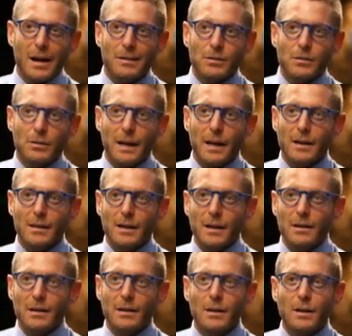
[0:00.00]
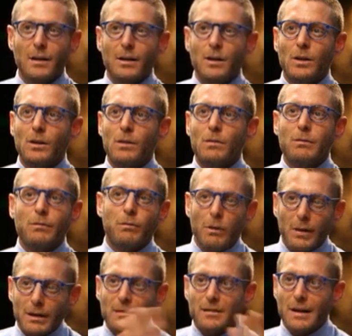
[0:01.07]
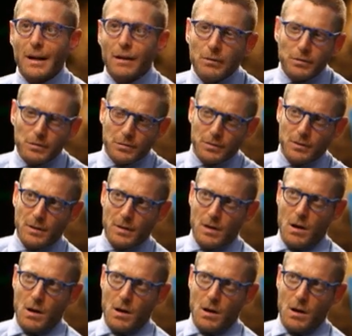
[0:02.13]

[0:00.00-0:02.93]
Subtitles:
has created for itself.